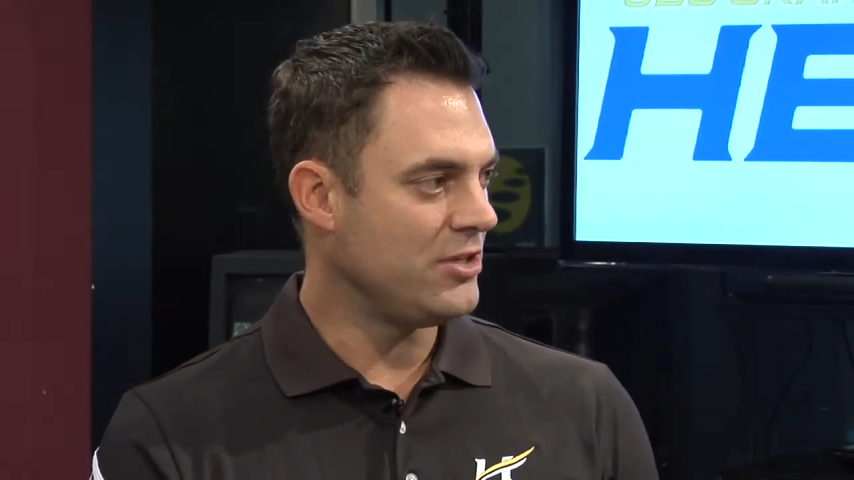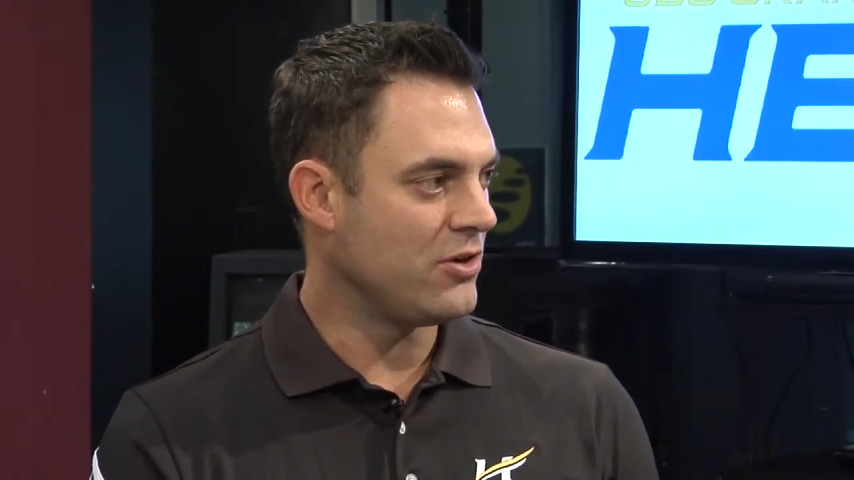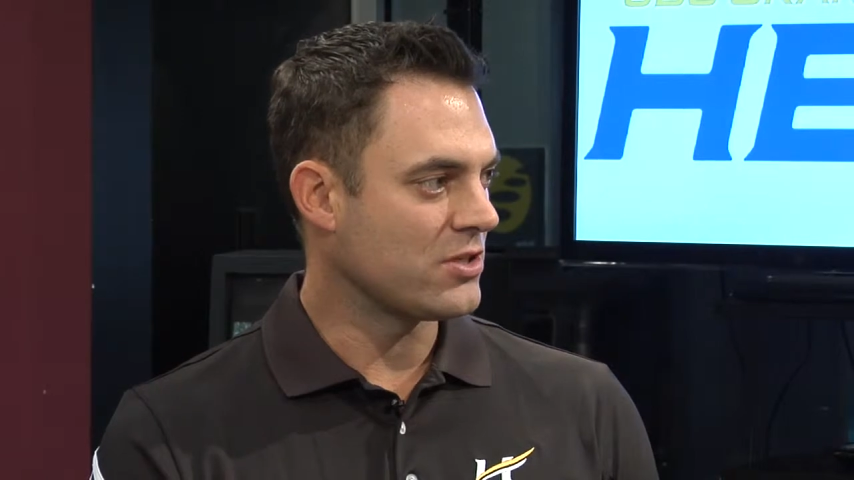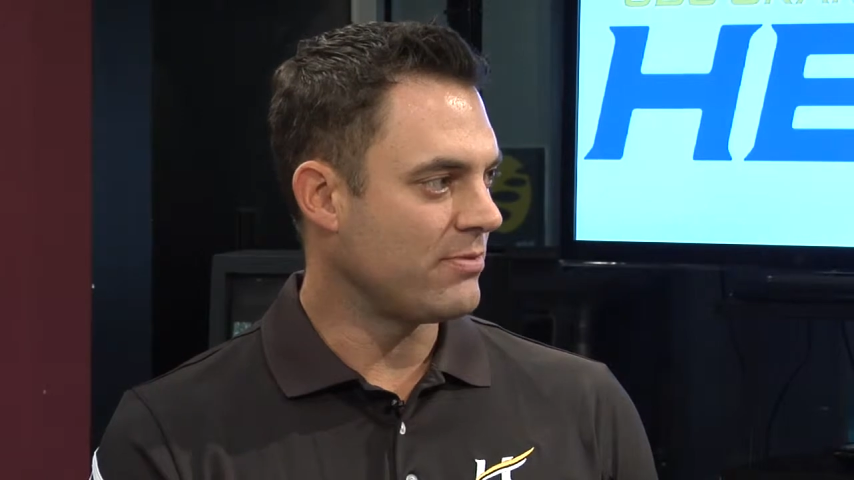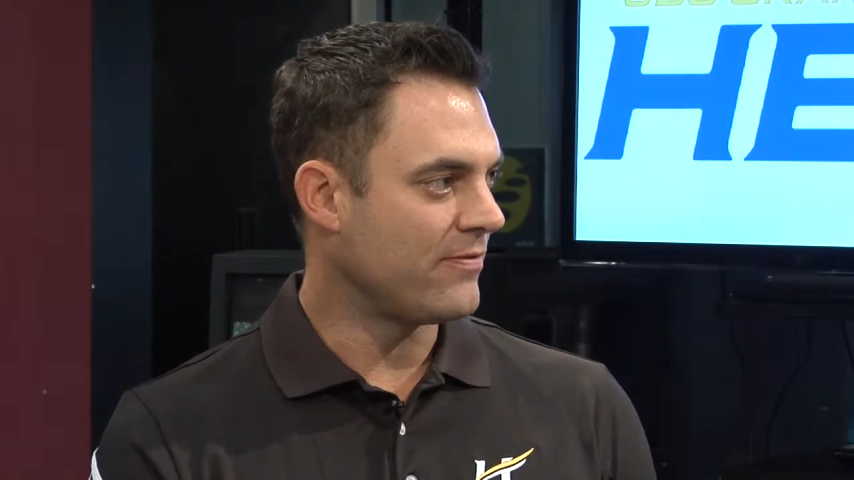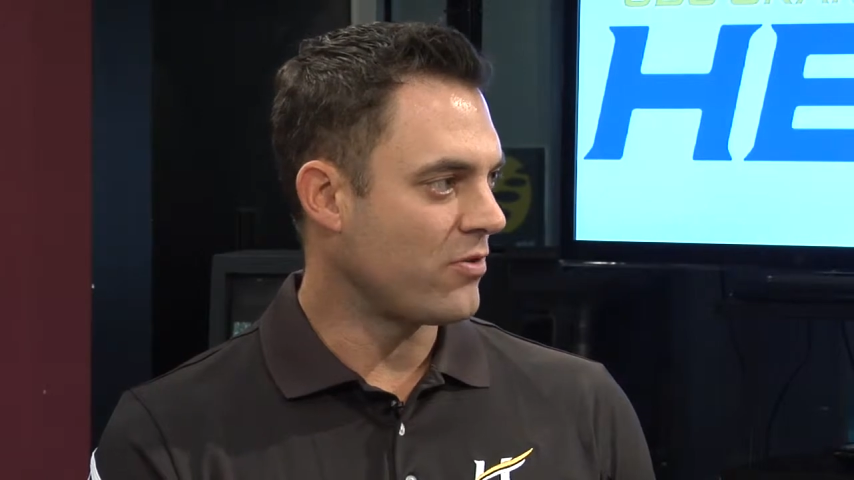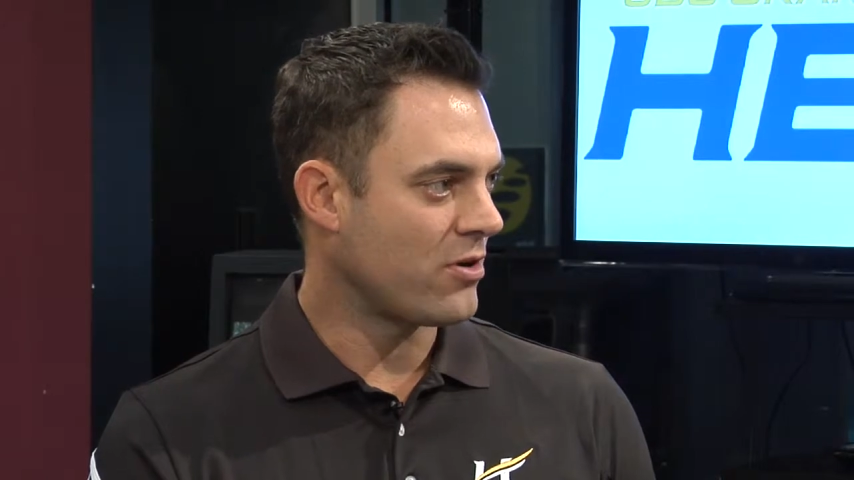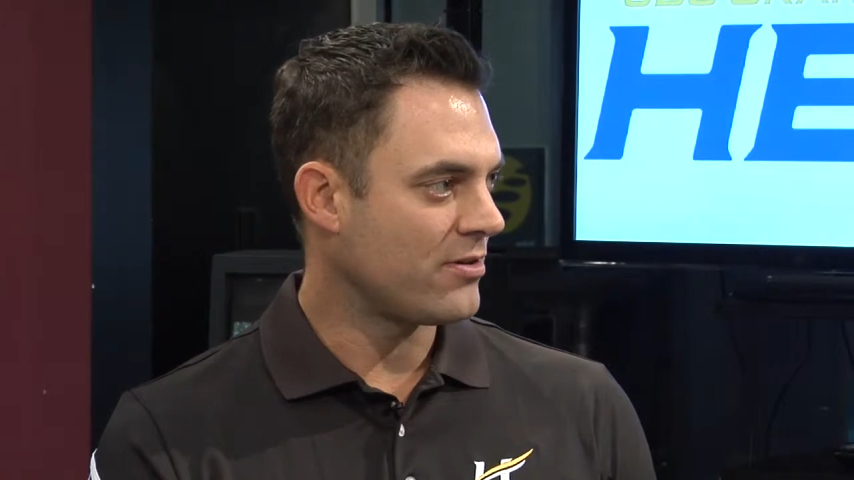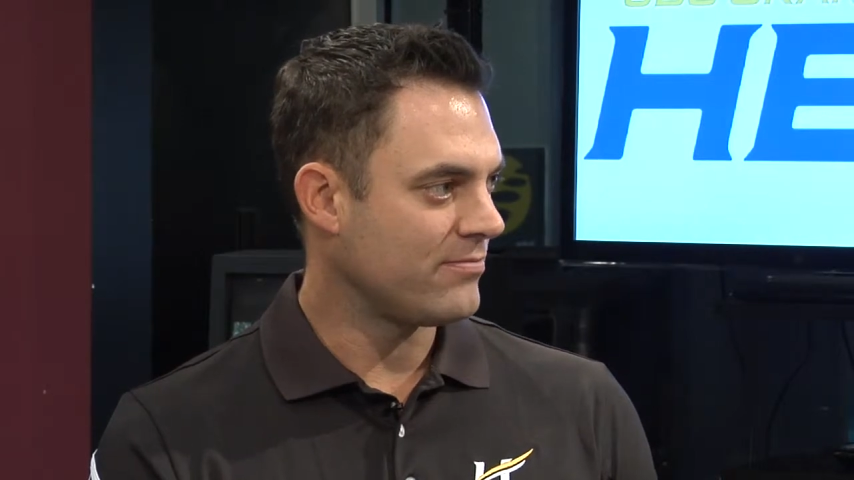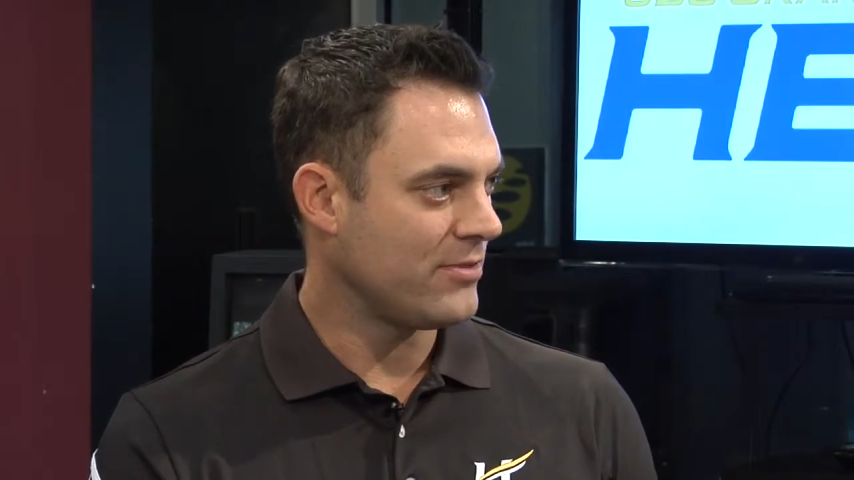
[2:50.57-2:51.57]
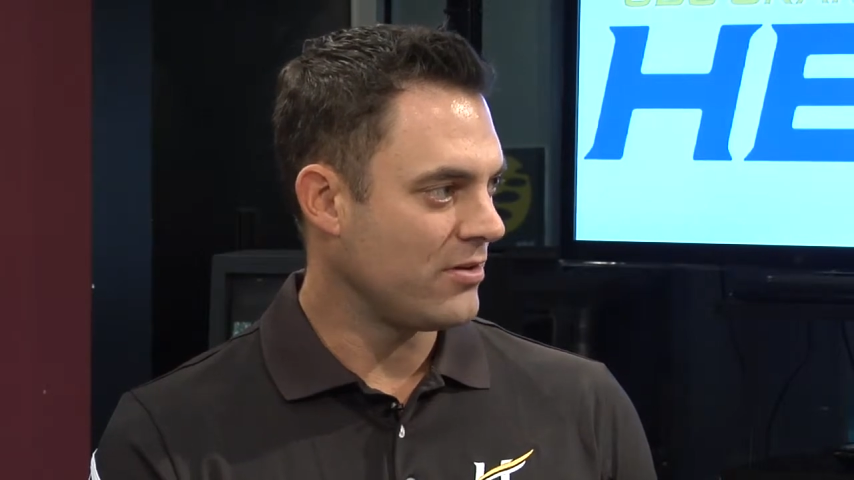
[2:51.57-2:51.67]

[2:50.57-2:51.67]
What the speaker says: years before